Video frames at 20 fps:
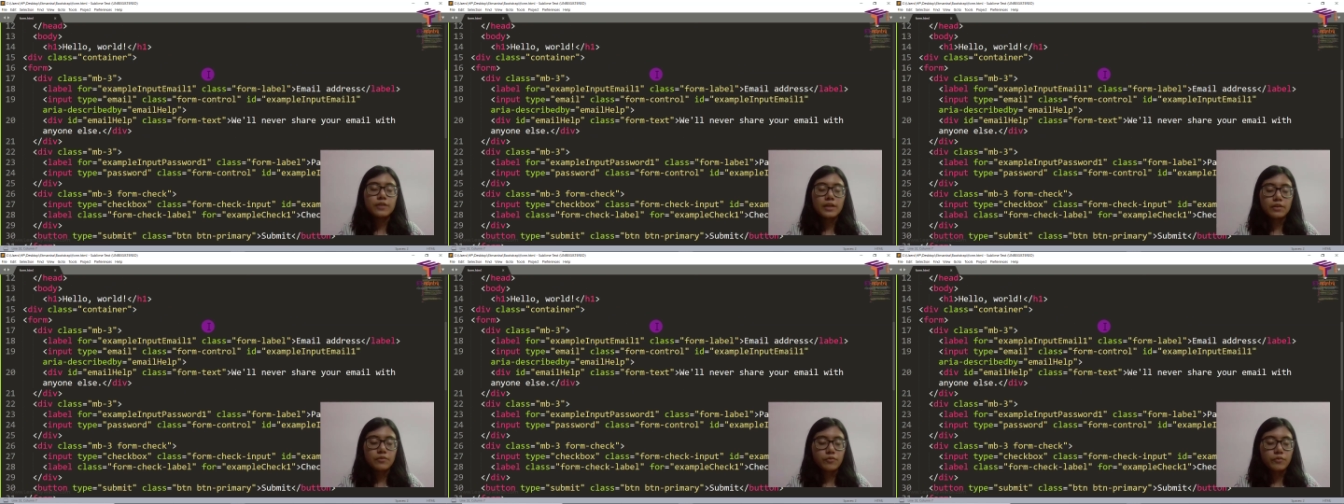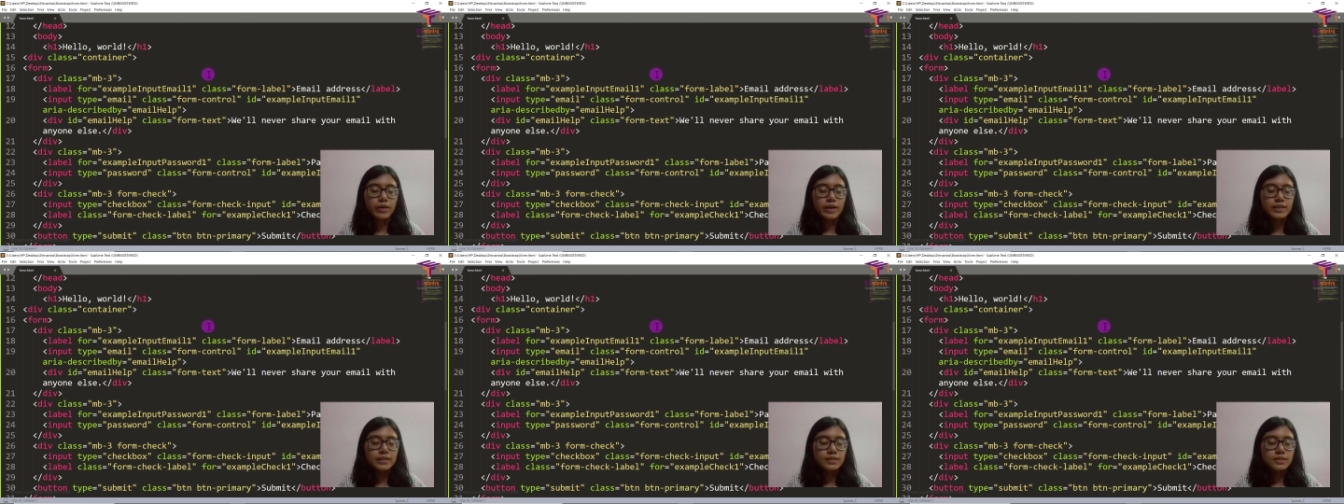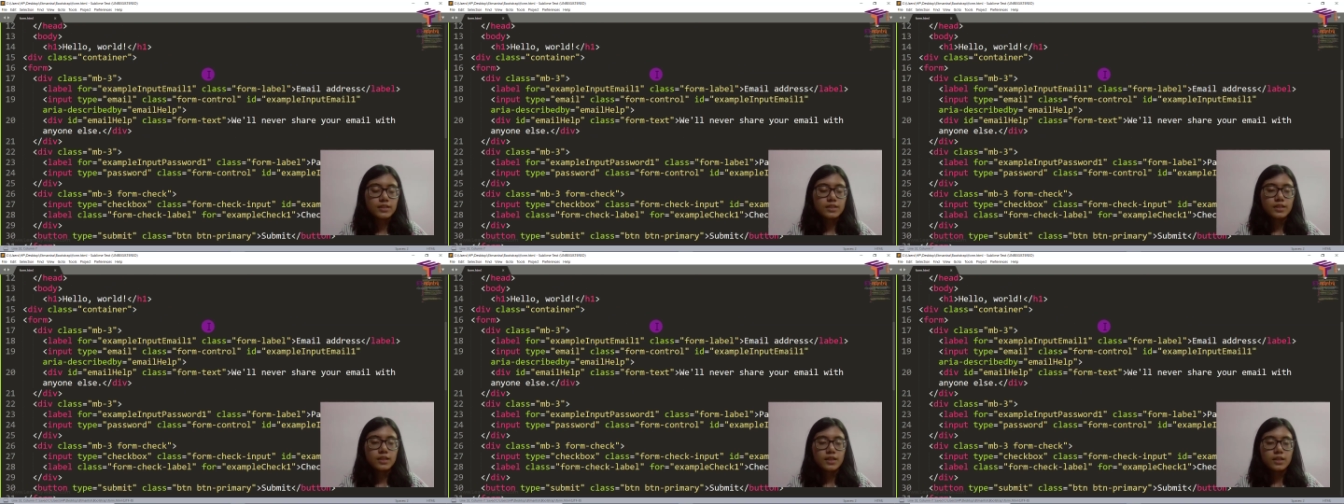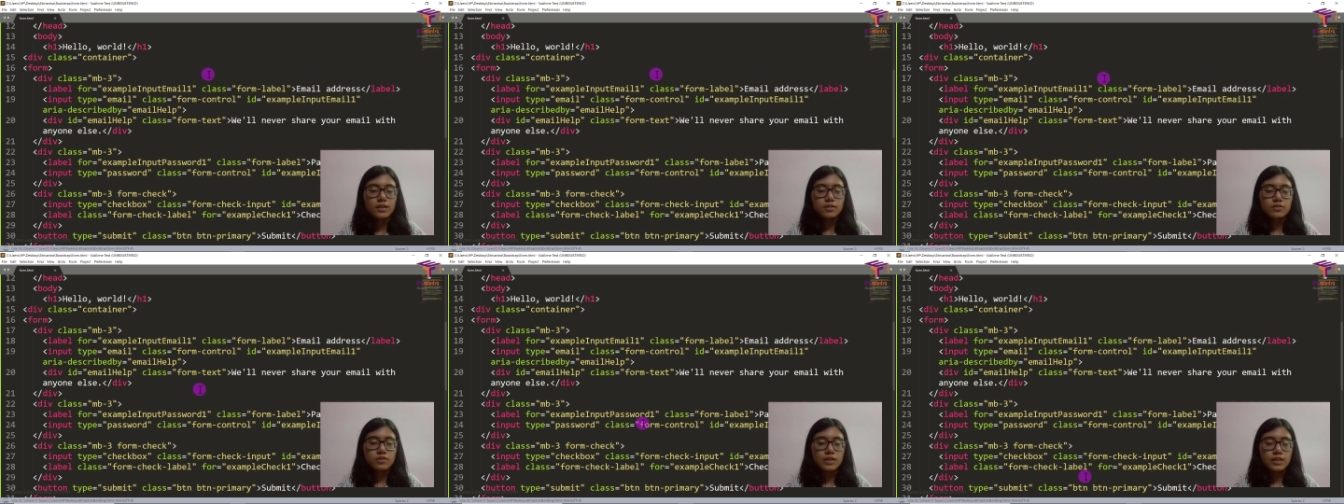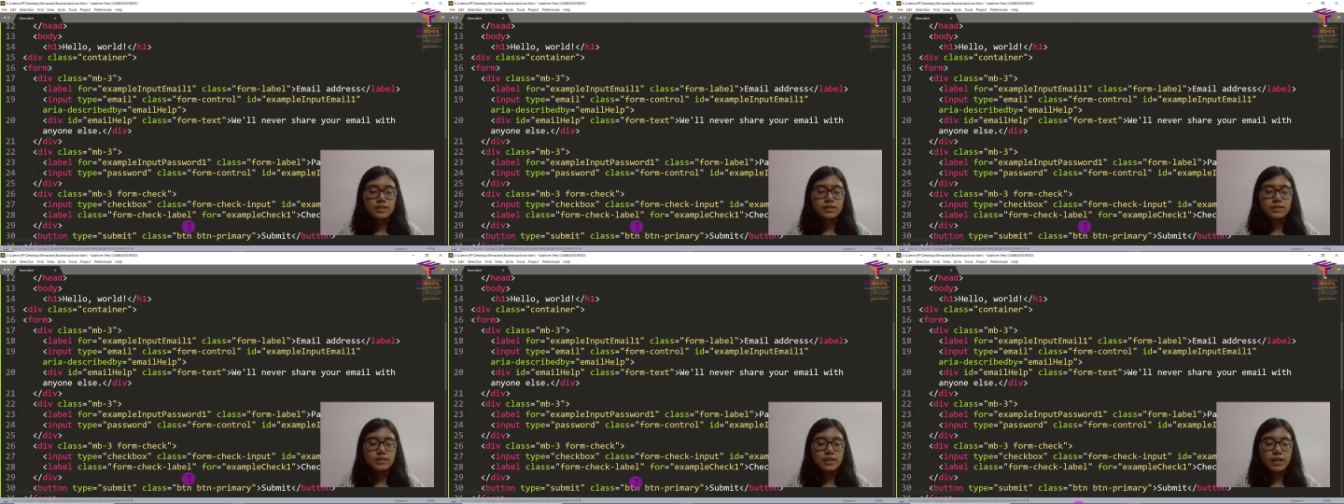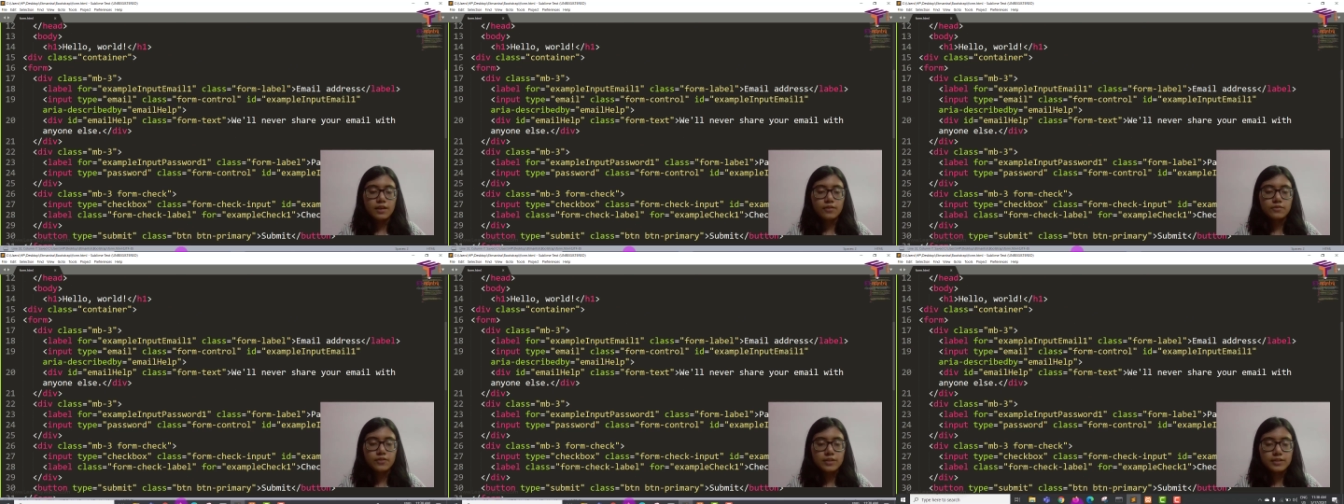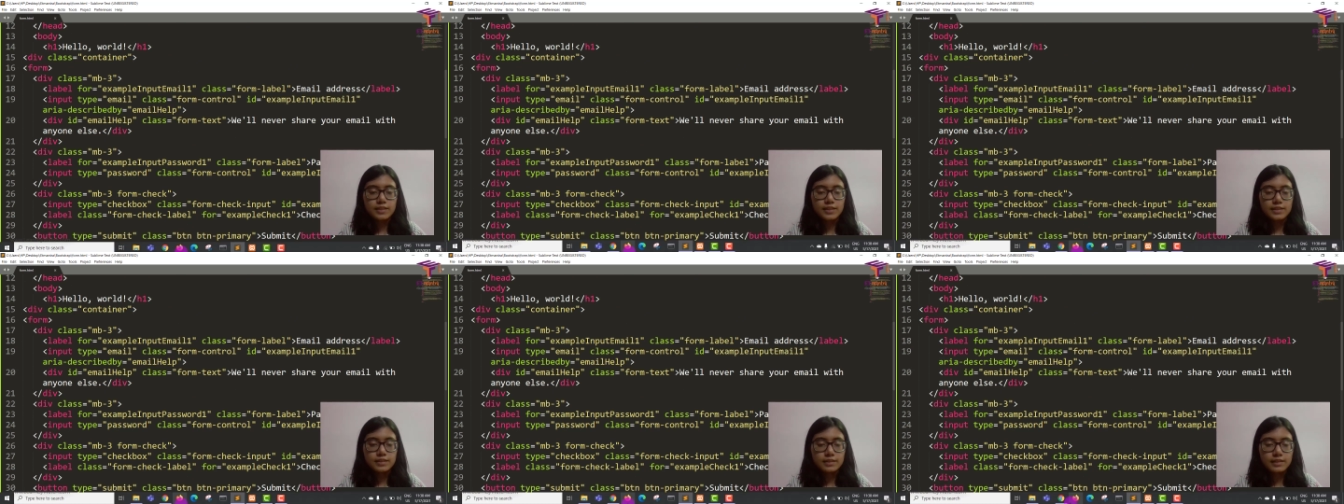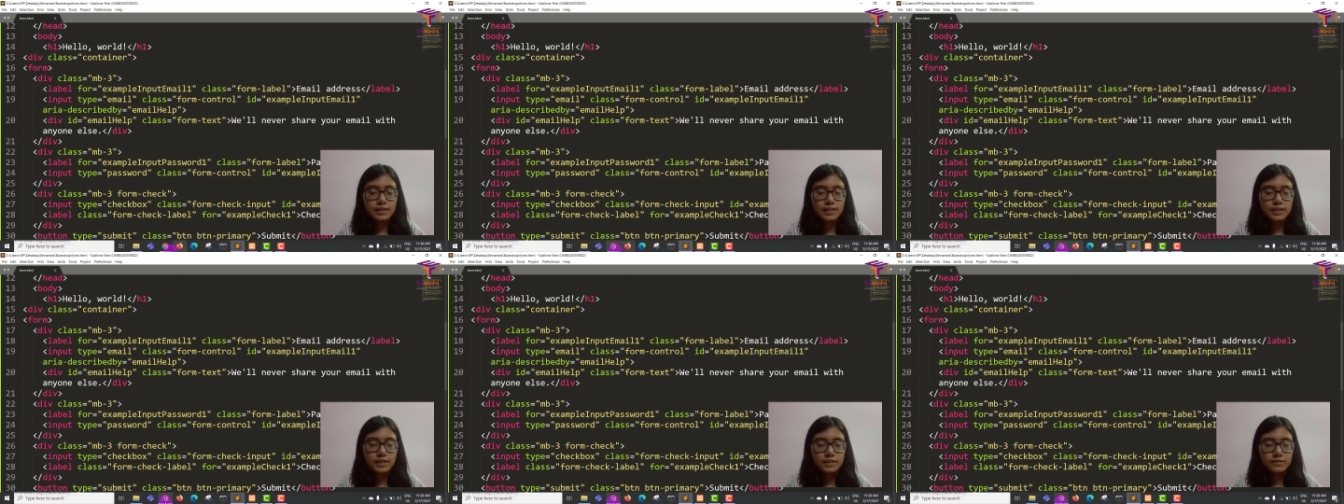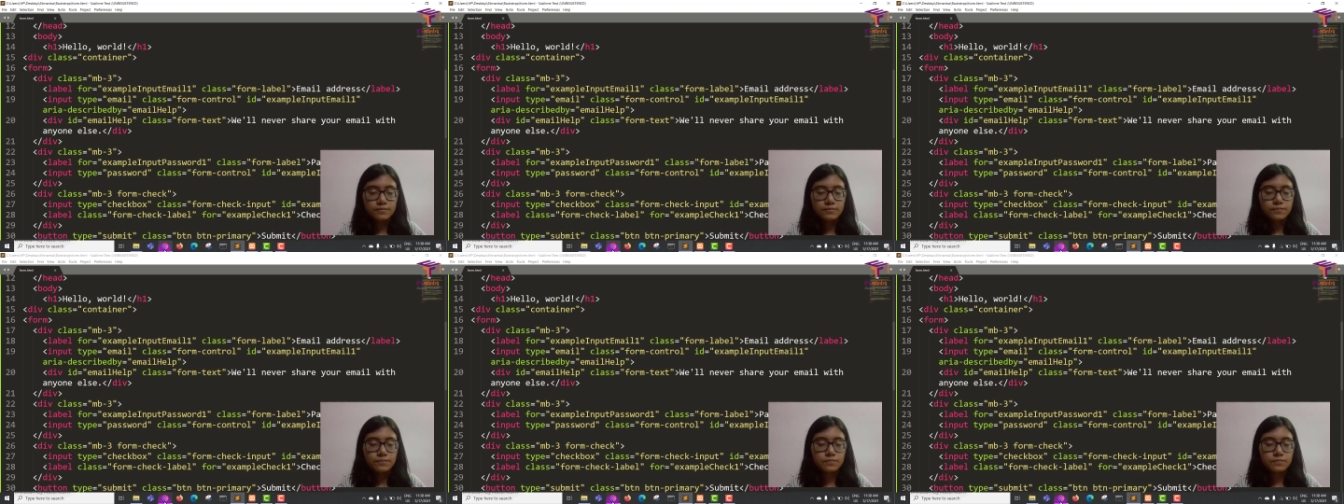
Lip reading: and right. So let's save this and see.